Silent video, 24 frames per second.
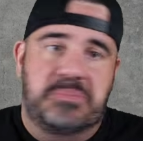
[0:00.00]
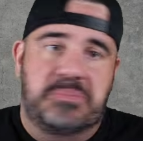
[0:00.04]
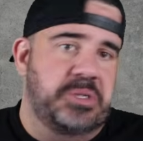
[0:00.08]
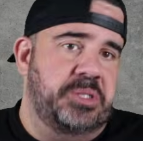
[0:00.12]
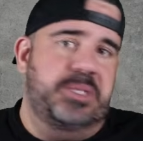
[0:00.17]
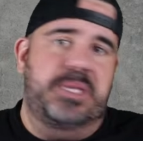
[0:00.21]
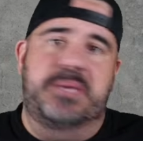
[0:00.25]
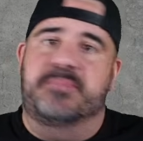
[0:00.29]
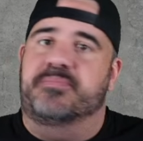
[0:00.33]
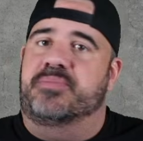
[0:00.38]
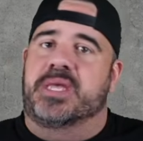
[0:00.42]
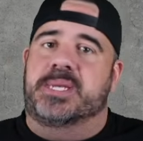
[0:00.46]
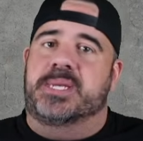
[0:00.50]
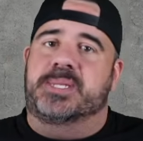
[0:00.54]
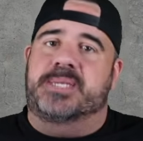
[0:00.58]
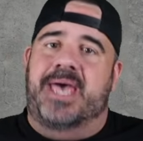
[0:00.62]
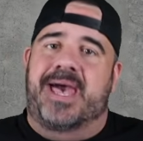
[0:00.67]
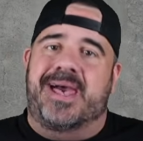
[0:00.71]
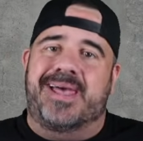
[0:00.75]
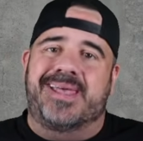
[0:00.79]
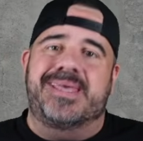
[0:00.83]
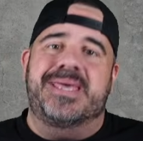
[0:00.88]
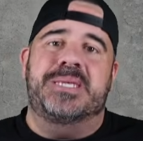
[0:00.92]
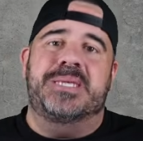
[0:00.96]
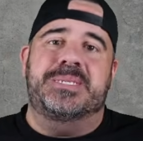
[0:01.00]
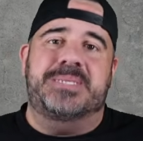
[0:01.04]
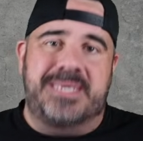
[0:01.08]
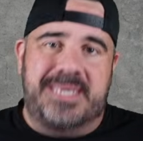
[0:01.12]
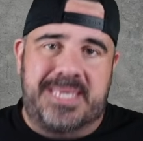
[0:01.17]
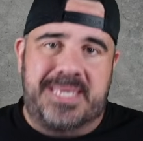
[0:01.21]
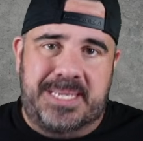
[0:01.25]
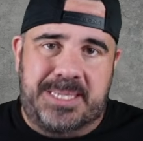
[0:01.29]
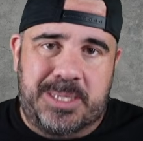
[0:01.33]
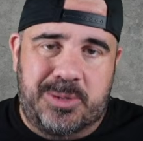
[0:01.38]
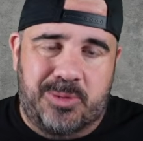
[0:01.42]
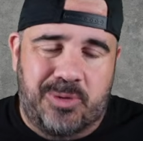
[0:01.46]
Simple as that. It's
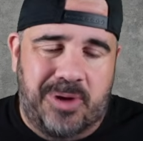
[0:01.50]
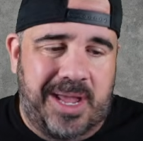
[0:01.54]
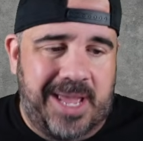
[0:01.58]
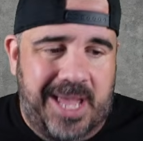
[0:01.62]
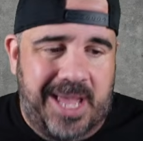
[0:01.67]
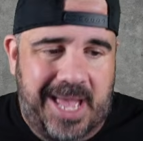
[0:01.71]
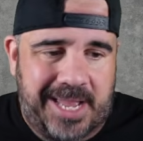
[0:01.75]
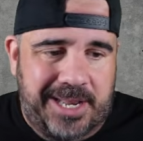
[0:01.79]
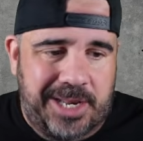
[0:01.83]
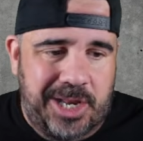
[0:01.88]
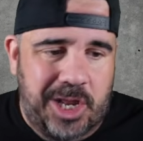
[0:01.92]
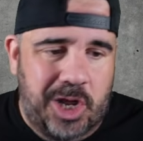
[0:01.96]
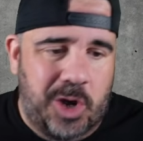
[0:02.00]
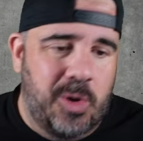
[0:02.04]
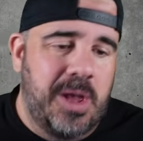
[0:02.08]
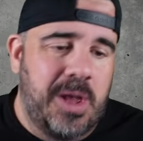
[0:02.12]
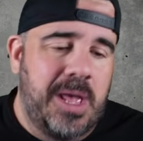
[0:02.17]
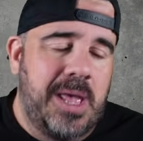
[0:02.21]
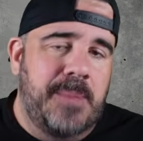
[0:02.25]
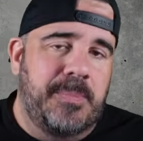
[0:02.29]
easy, right? I know.